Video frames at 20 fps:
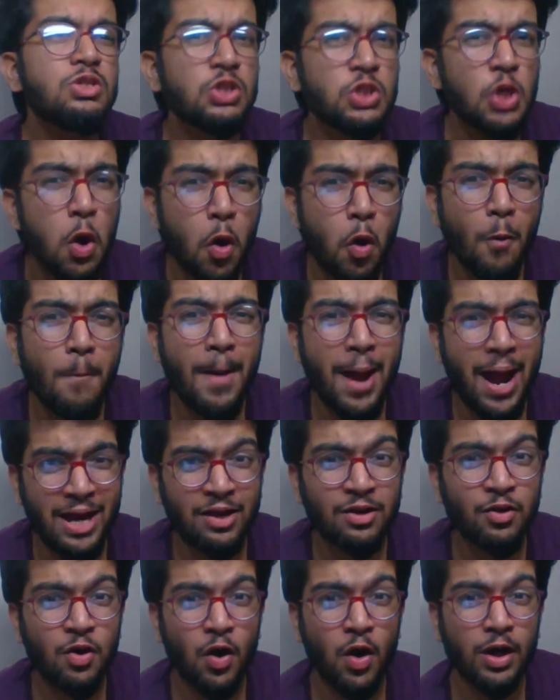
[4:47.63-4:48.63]
so bad
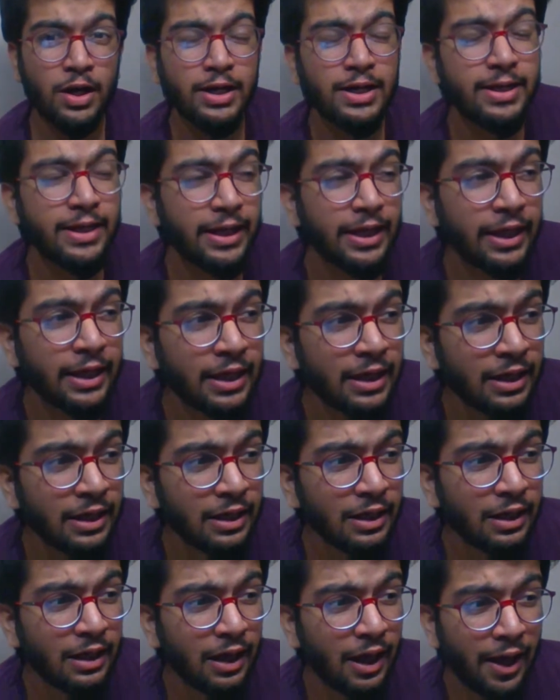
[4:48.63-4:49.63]
in quality.
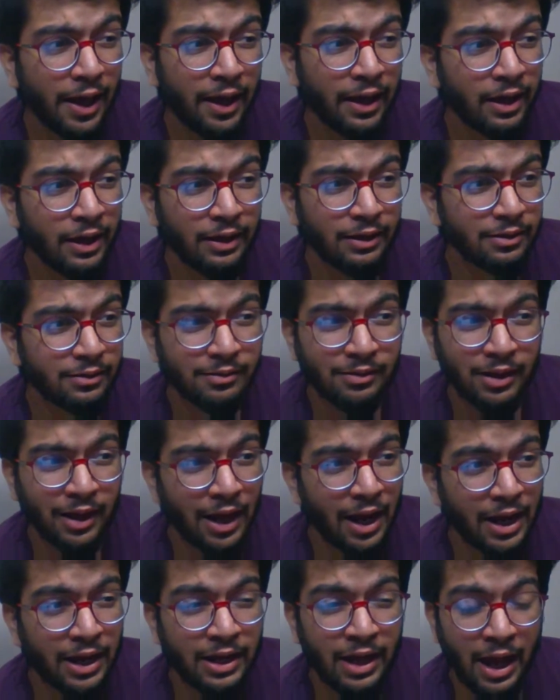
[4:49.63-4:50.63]
And
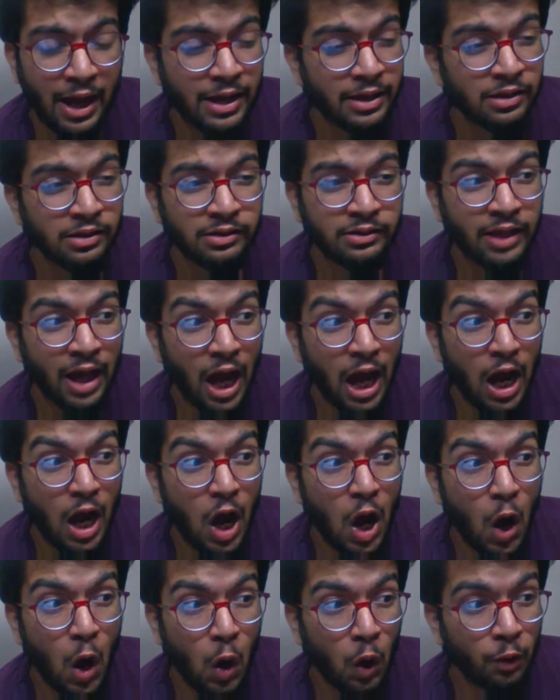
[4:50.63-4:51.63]

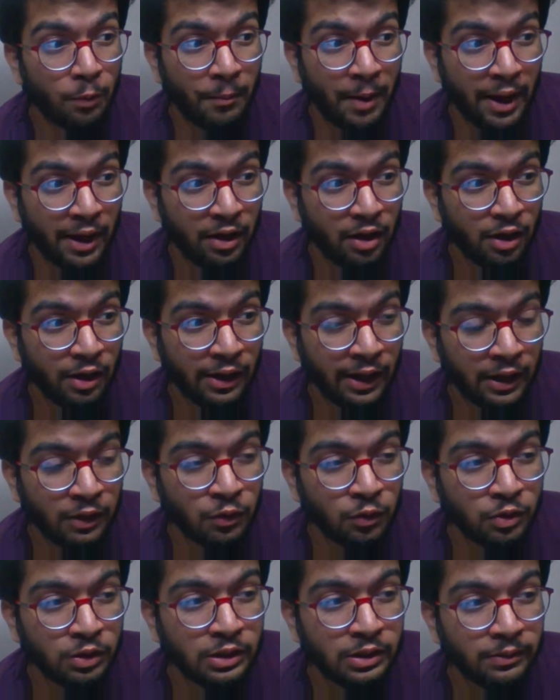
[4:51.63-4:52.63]
oh my god, I
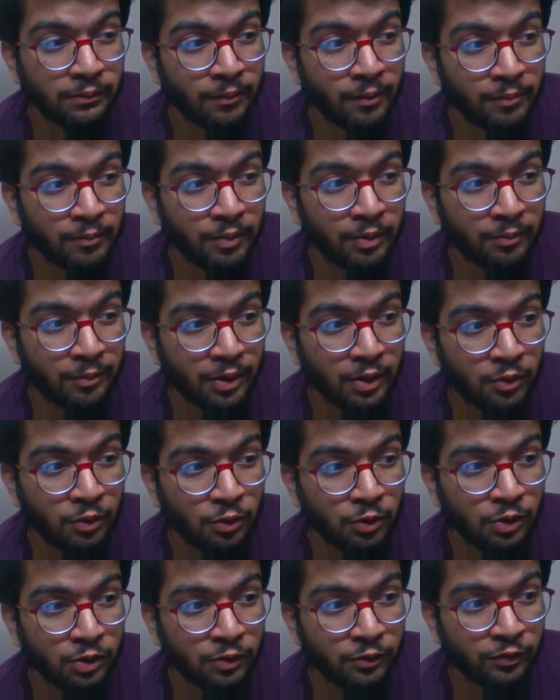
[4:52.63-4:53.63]
don't remember my
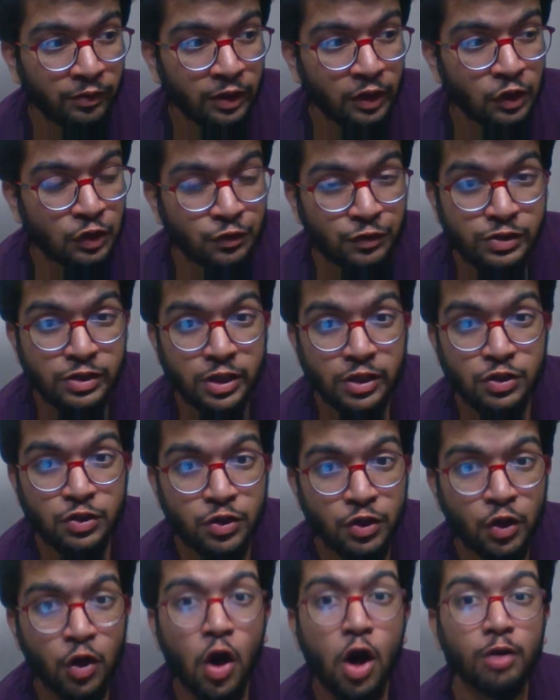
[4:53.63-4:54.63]
old videos which I
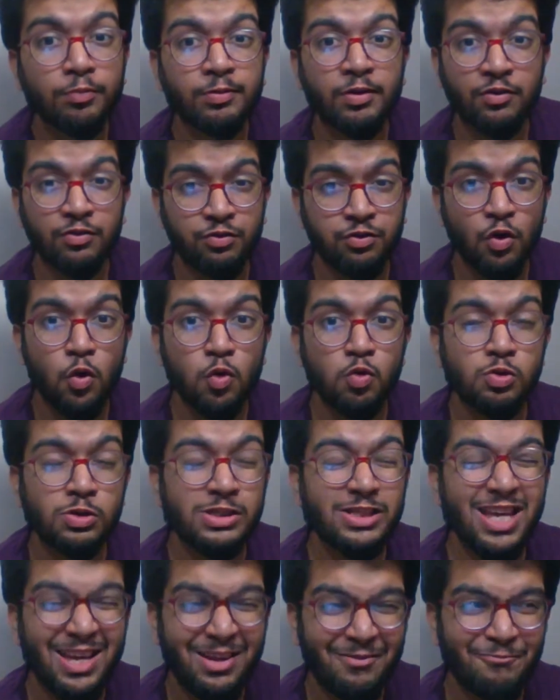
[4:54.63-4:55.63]
should record on my phone.
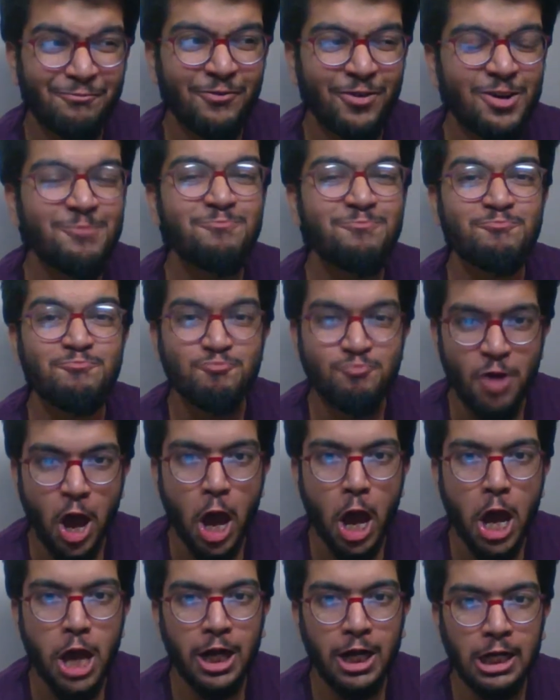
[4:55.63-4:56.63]
They were
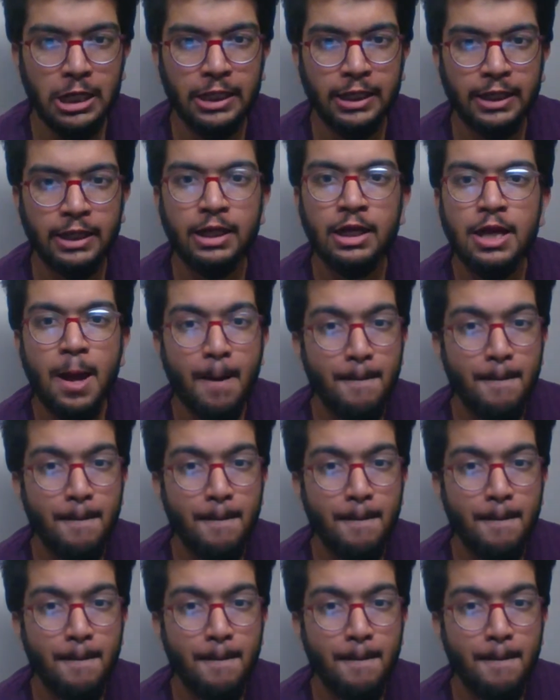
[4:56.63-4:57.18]
barely